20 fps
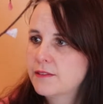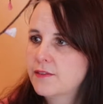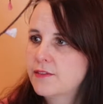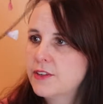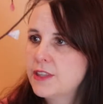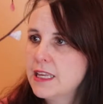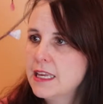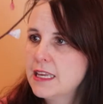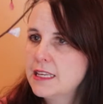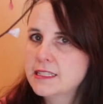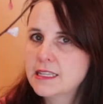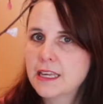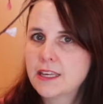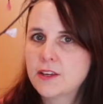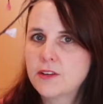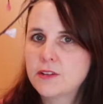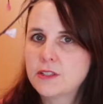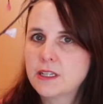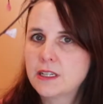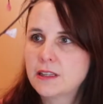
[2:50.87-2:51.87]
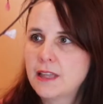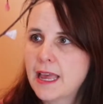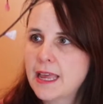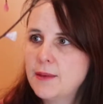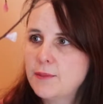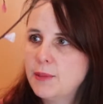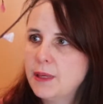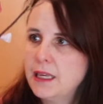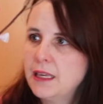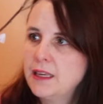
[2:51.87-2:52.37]
For these, I used a
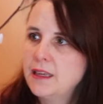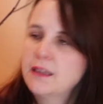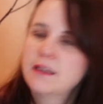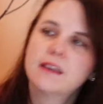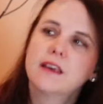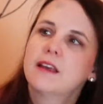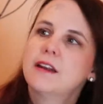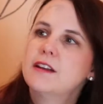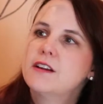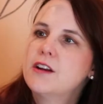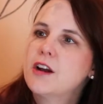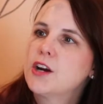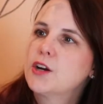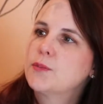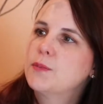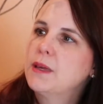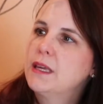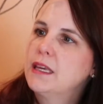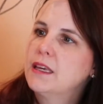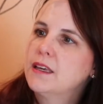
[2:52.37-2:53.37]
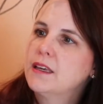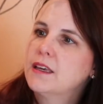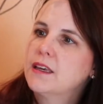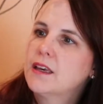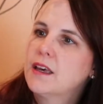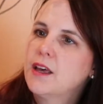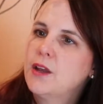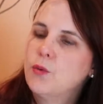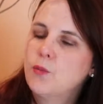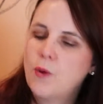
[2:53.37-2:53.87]
light pink and a dark
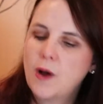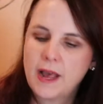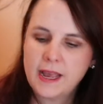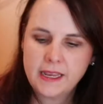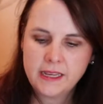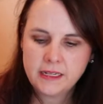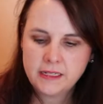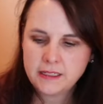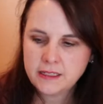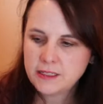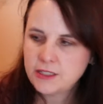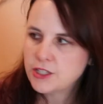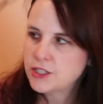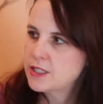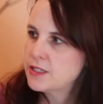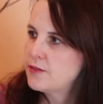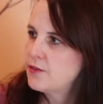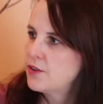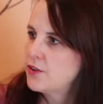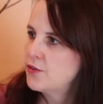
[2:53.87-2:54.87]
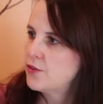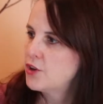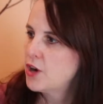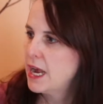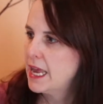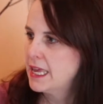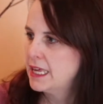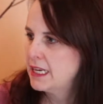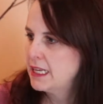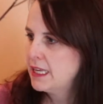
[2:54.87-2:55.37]
pink and white, just for
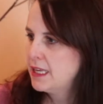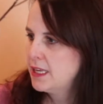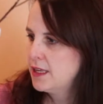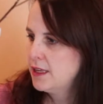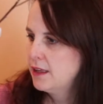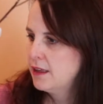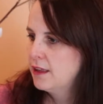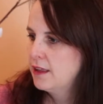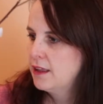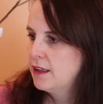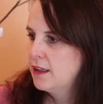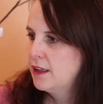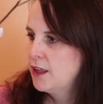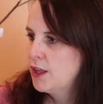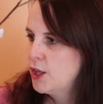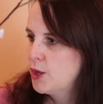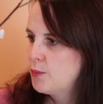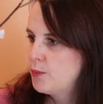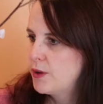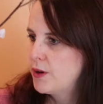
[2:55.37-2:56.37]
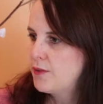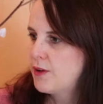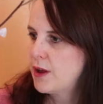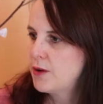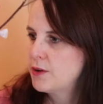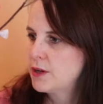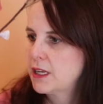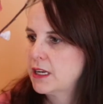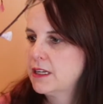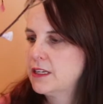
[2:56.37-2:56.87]
variety. But if
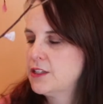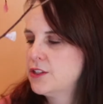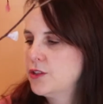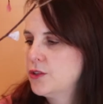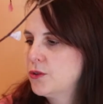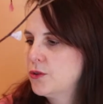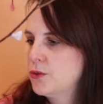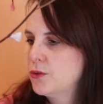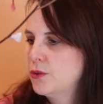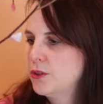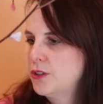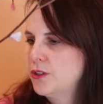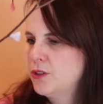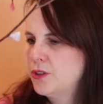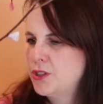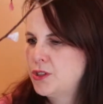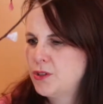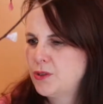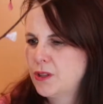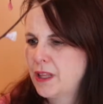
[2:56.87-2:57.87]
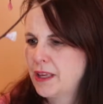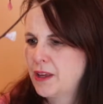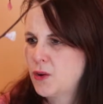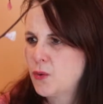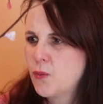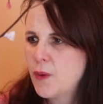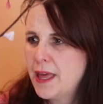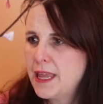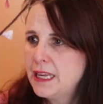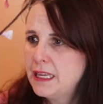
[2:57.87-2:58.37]
I were gonna you could do like
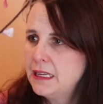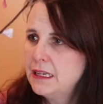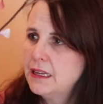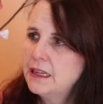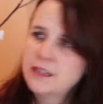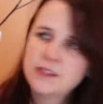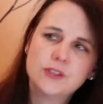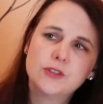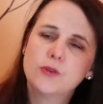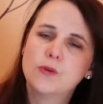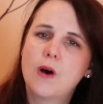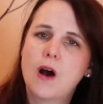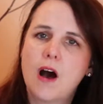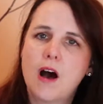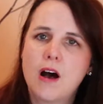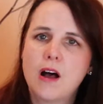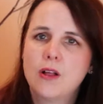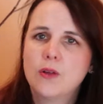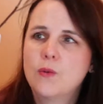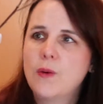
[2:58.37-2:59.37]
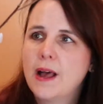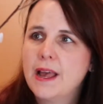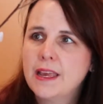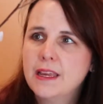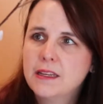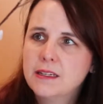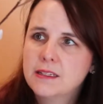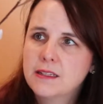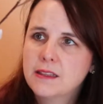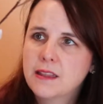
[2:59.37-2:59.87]
a wedding and do all
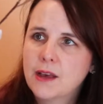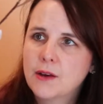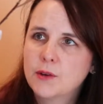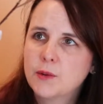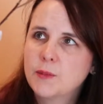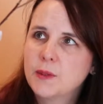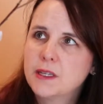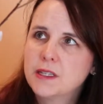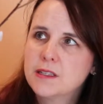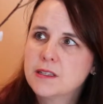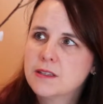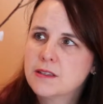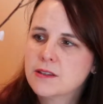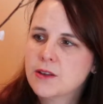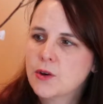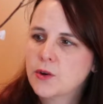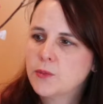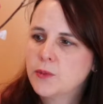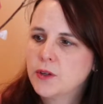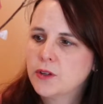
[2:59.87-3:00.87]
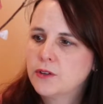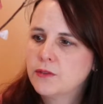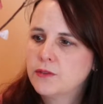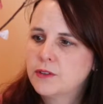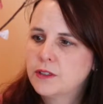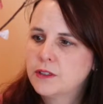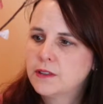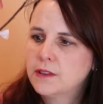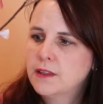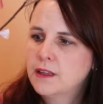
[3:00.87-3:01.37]
white. That would be so
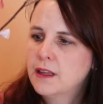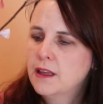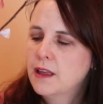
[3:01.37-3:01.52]
beautiful.